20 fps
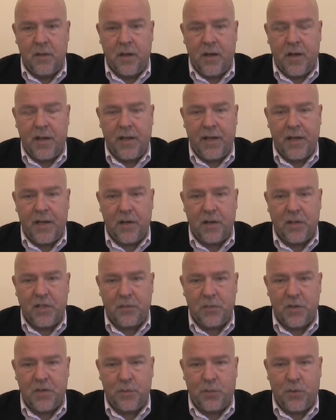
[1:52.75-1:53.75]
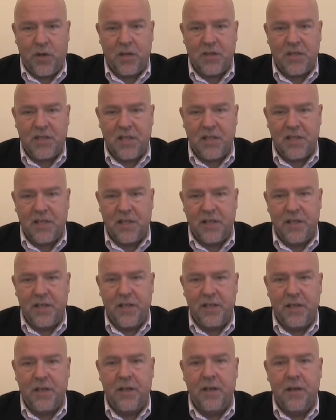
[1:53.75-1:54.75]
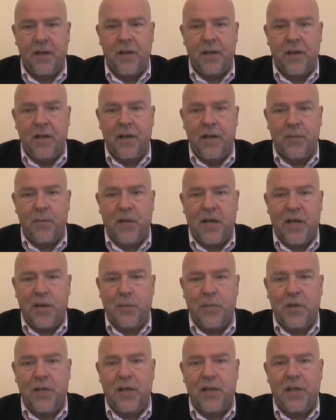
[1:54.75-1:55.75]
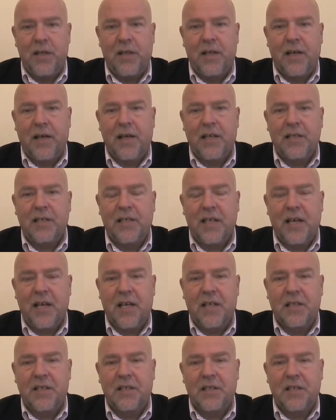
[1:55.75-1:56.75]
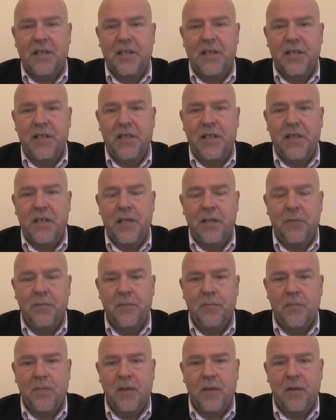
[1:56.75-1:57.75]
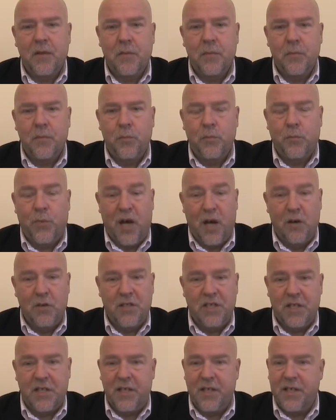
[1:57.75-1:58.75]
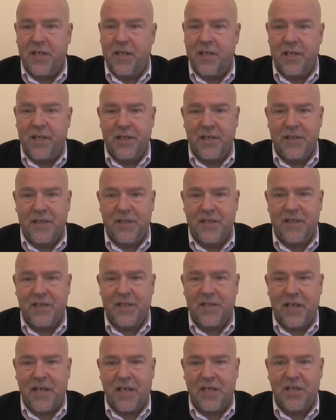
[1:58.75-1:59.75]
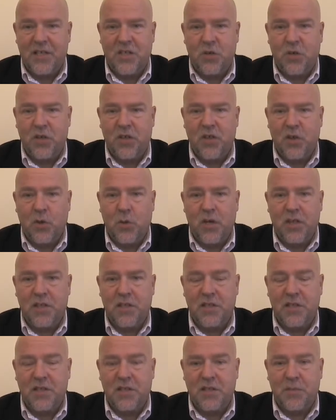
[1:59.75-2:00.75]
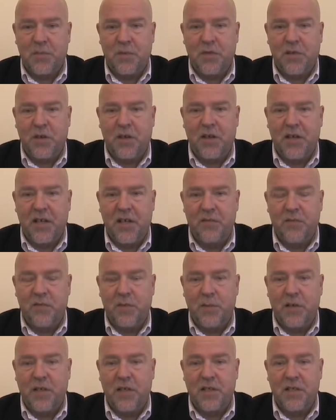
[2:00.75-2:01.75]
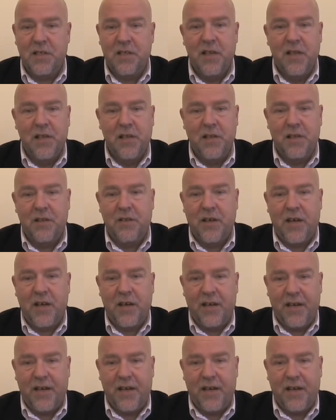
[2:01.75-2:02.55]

And again, as with the process leader, it may be that as the POSI is answering the questions, providing information, that they